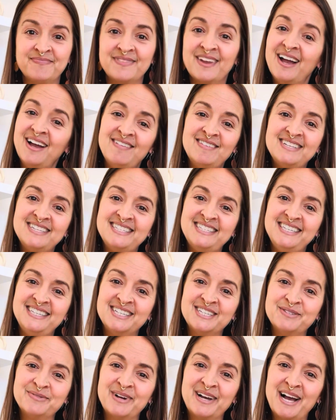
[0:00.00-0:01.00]
I haven't seen
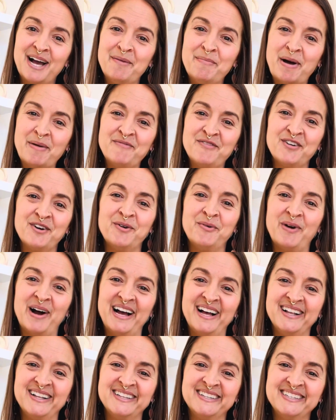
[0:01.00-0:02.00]
this one come up for a
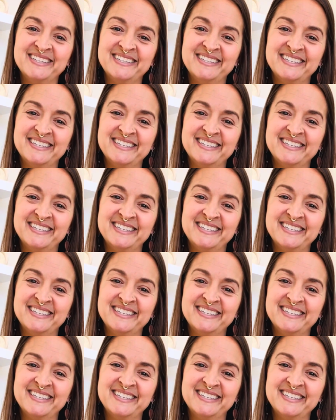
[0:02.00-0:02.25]
while.